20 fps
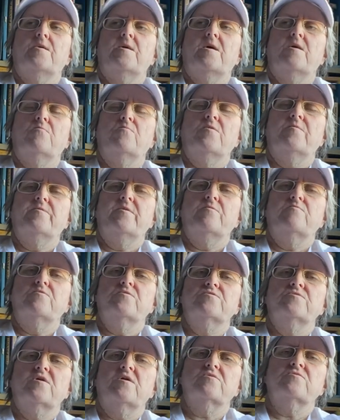and when they
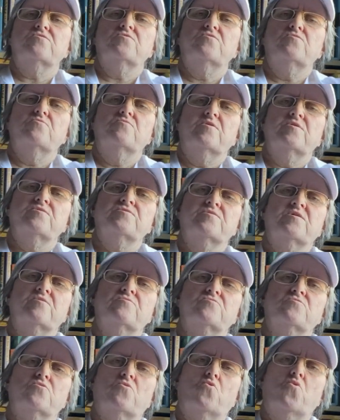reject you,
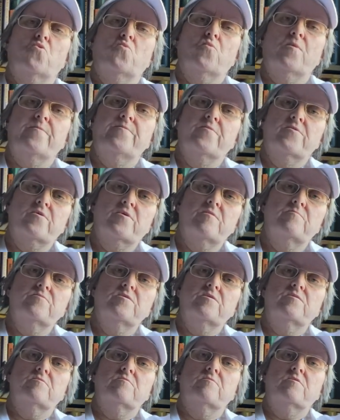etc., or when they're
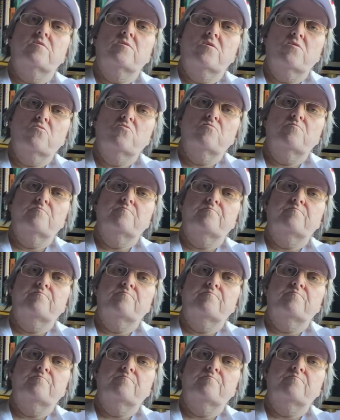coming, you know,